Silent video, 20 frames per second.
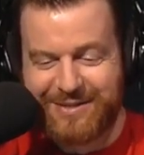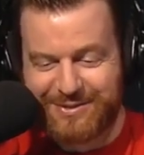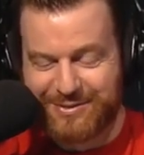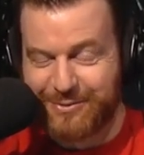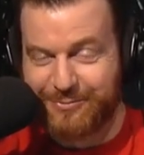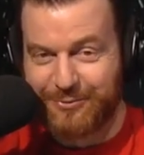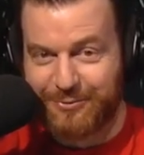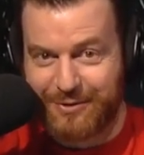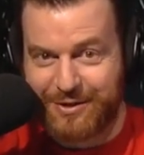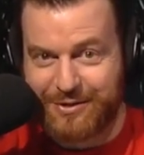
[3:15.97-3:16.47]

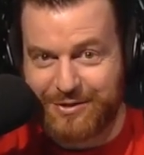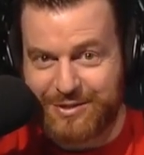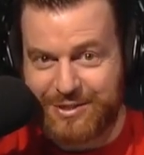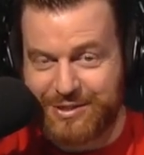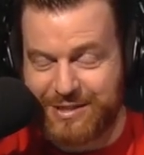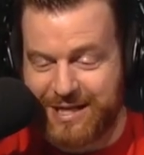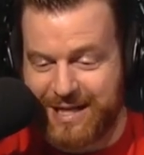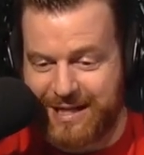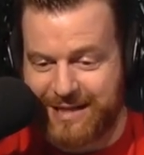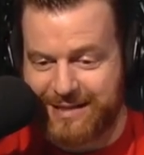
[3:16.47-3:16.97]
Some real
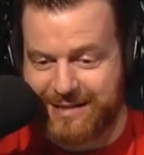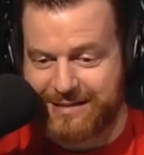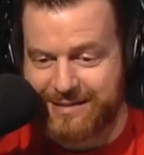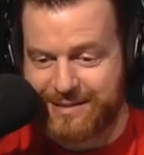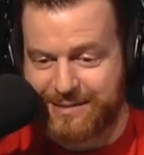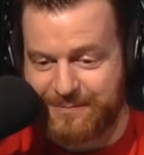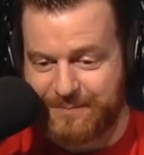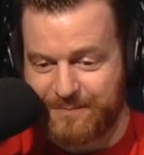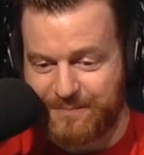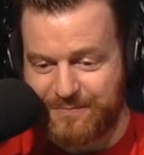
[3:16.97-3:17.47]

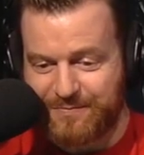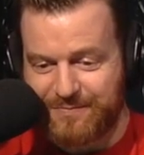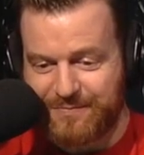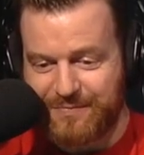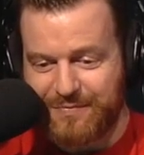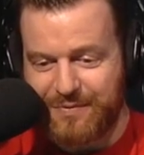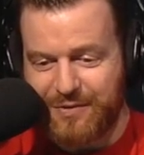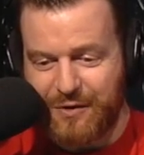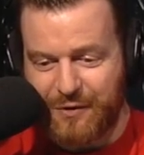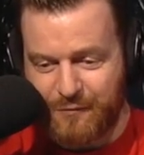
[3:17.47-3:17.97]
shenanigans.
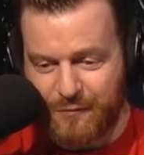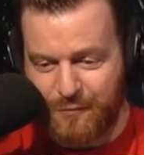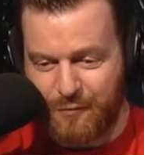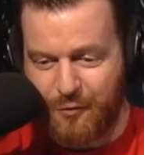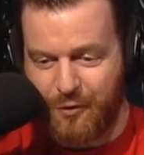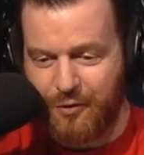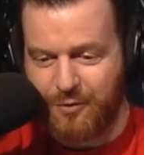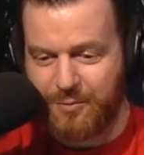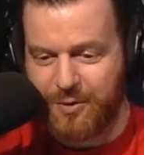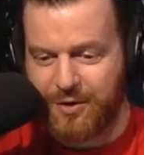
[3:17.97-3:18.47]

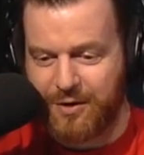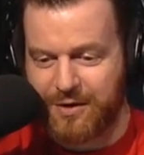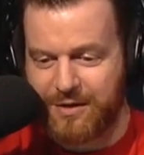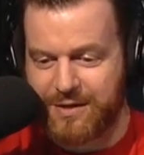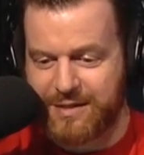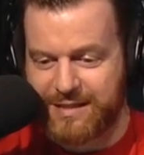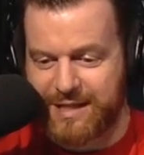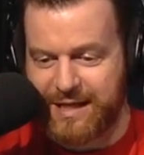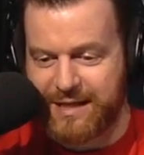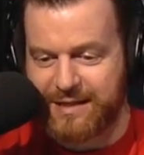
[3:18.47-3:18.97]

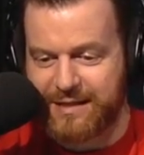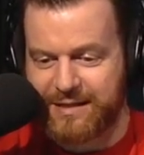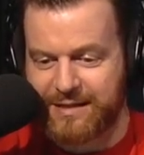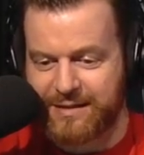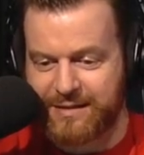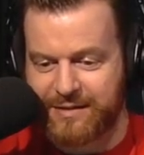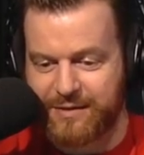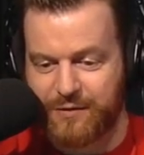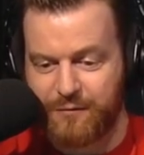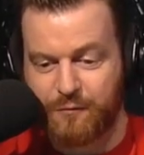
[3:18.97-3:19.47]
Former
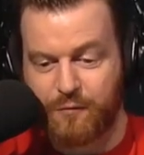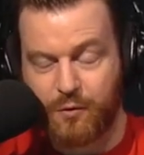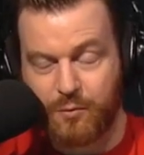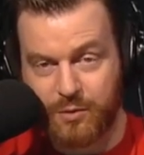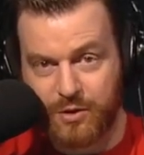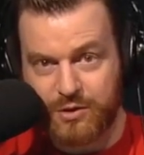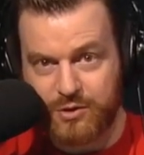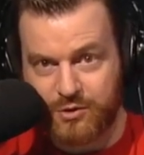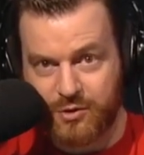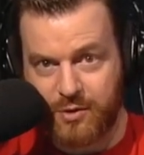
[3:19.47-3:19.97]
data,
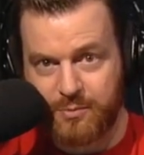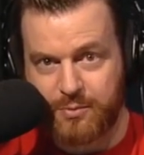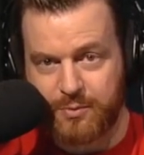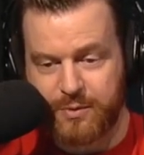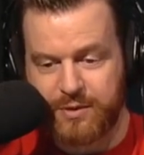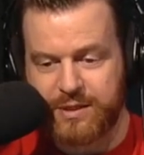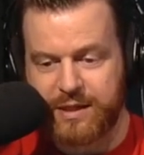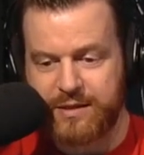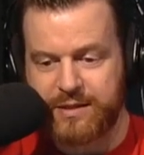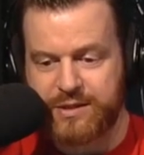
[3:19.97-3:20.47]
former Trump
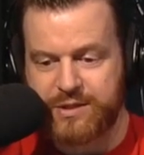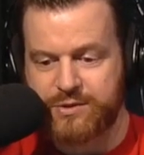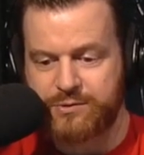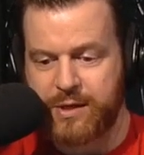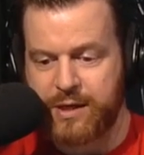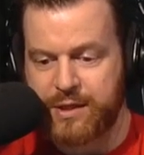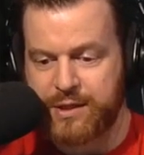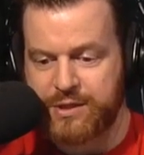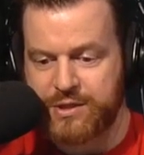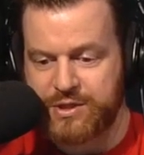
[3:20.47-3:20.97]
data
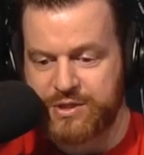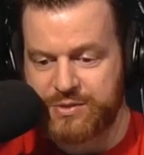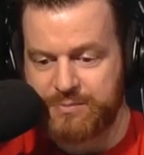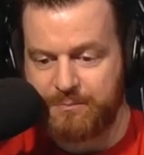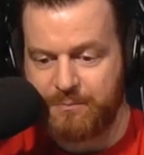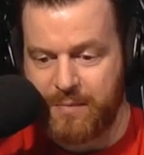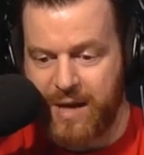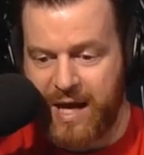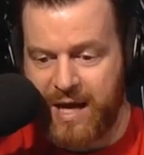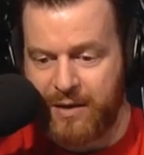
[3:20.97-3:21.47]
strategist
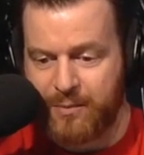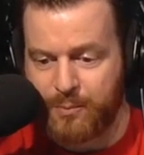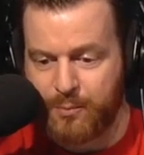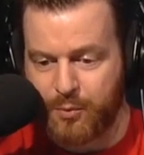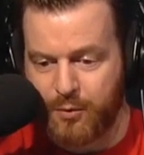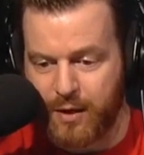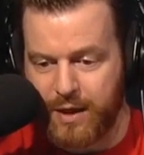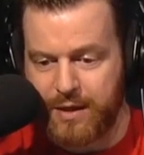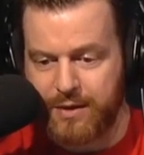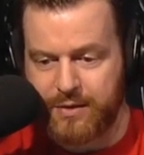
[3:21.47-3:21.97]
Matt
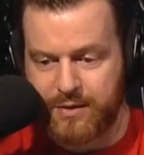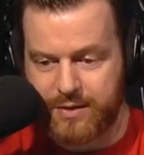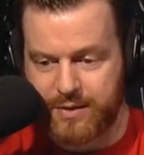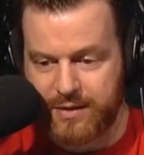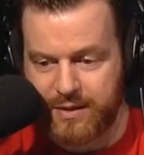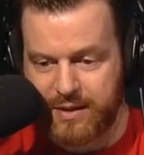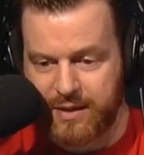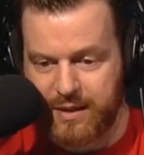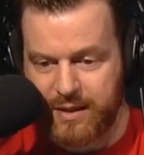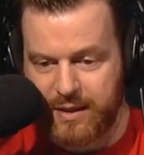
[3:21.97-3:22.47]

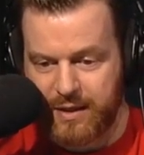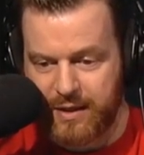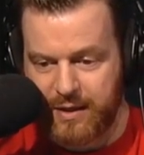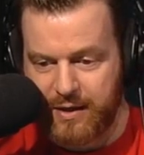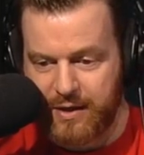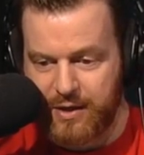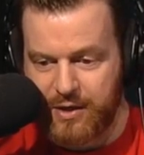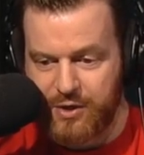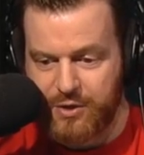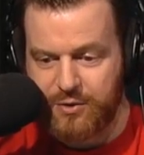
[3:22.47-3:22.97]
Braynard
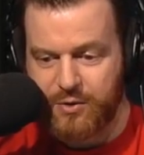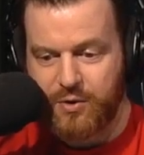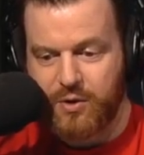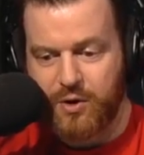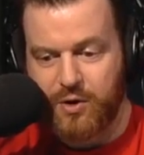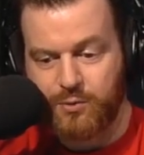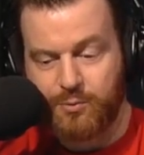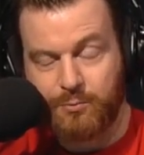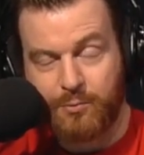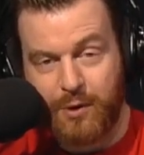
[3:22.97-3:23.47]

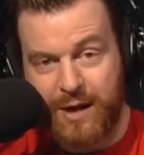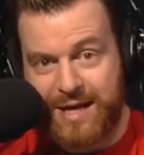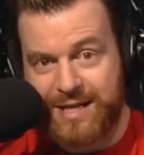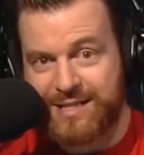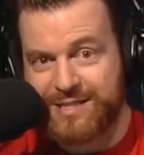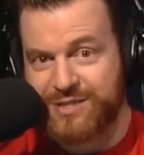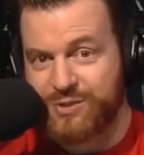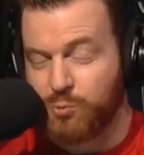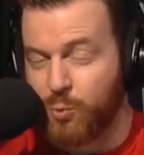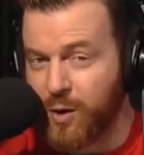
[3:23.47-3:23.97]

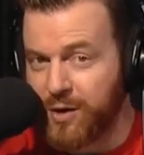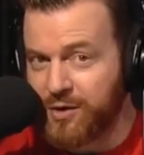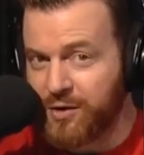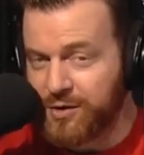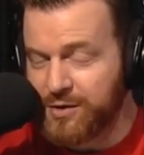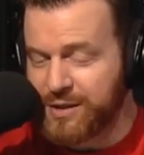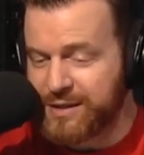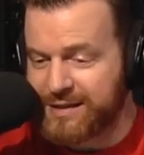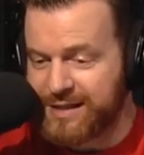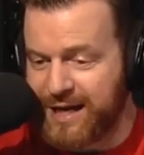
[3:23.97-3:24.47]
raised one
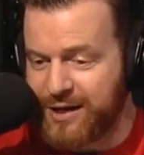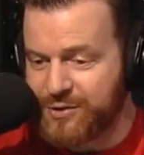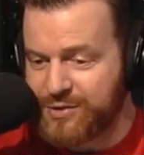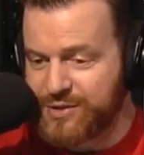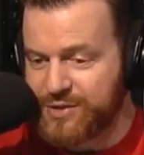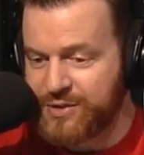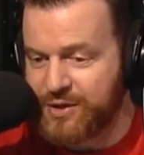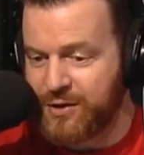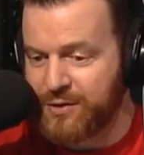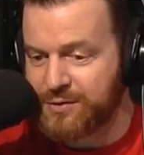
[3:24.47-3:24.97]
hundred
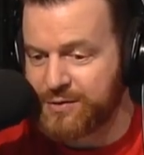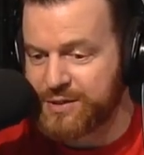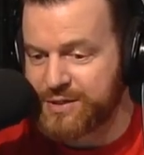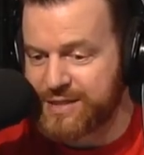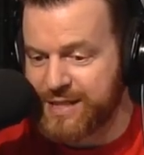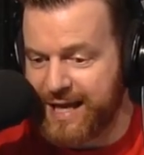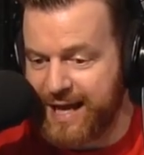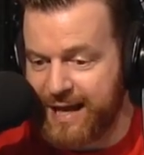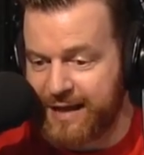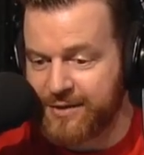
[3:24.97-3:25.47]
thousand dollars
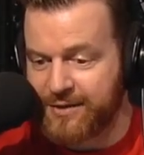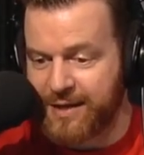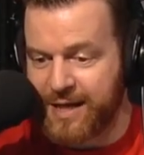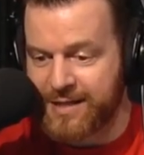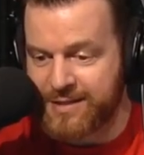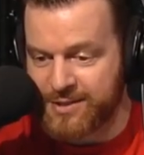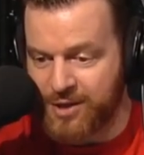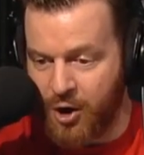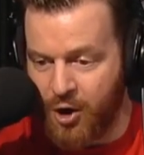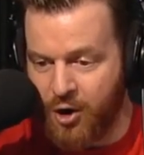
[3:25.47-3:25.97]
to
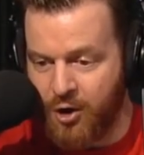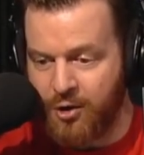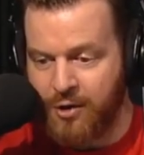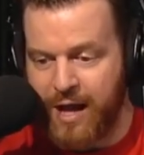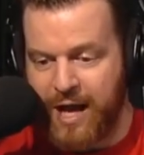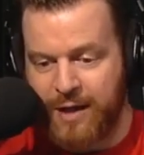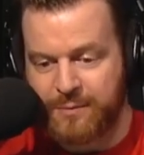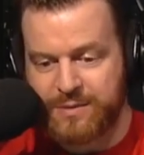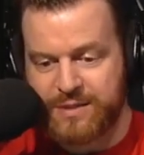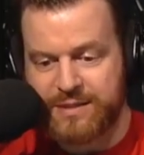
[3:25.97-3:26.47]
analyze all
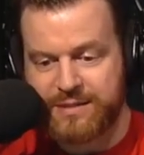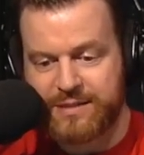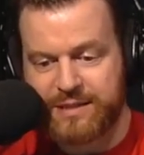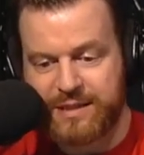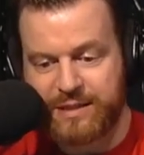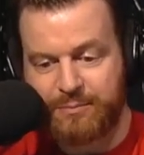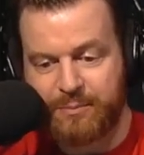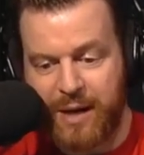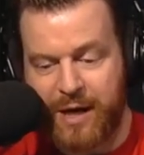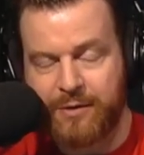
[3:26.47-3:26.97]

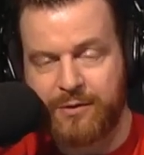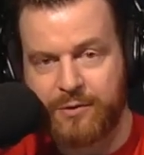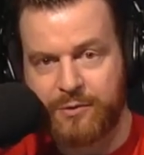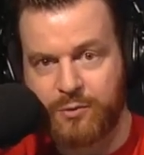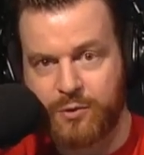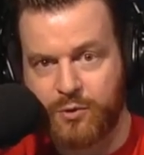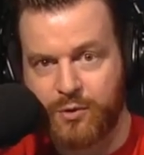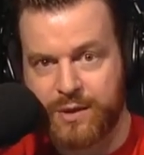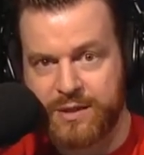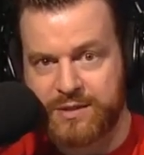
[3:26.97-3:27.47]
absentee ballot
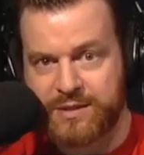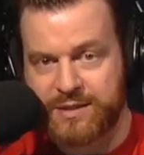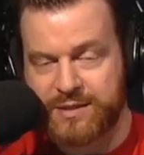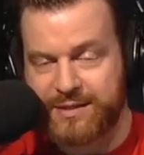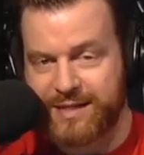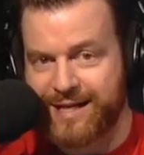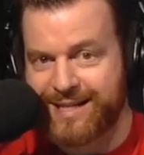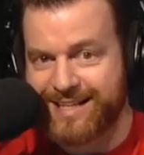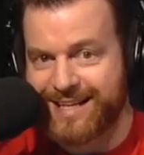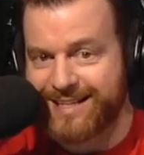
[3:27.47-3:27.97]

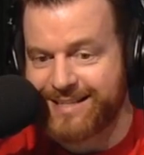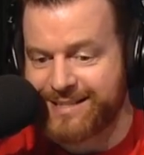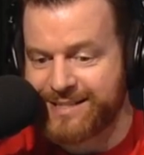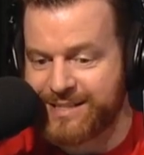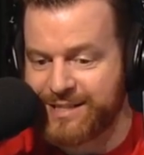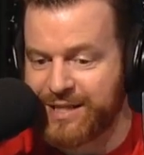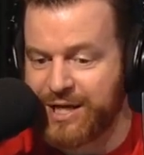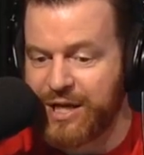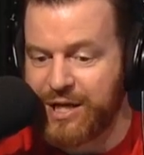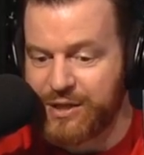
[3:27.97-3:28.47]
requests
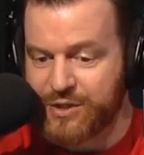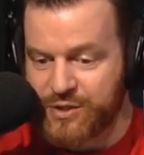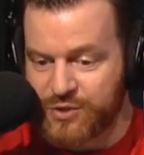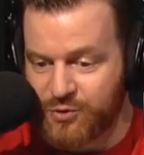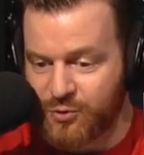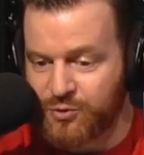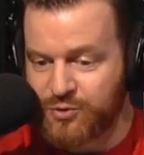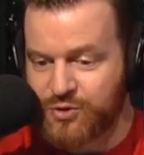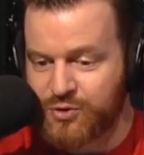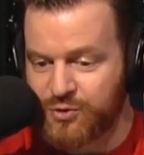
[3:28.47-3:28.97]
against
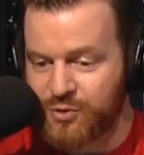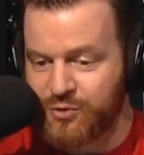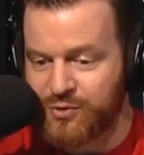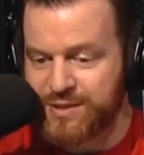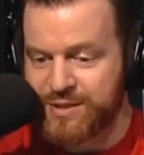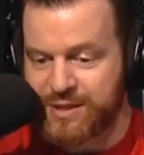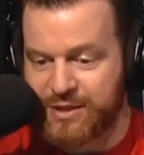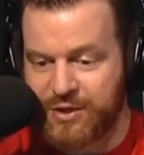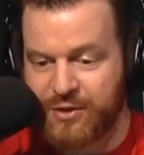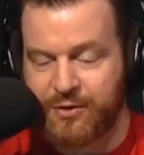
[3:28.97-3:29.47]
Social
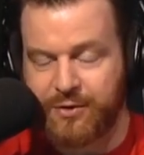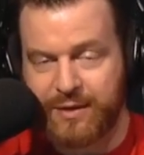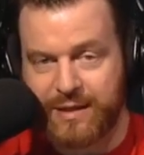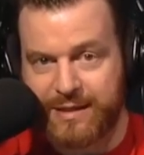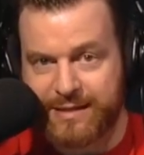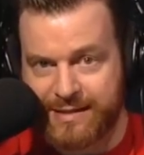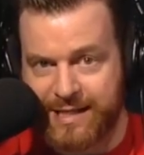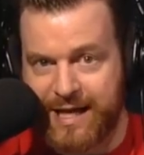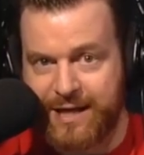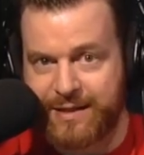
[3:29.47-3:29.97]

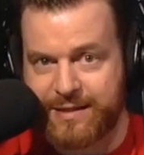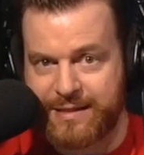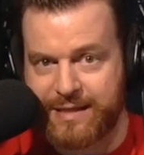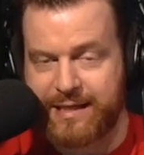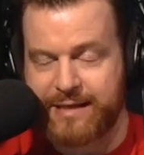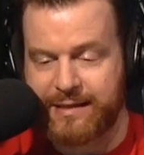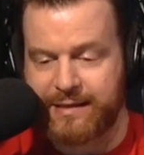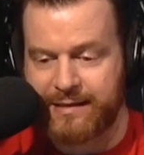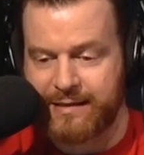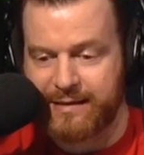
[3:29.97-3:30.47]
Security death
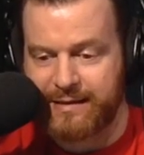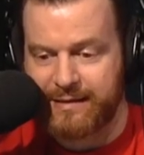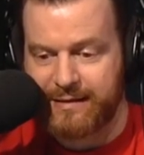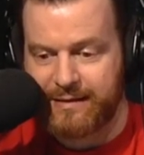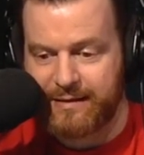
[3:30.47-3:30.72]
data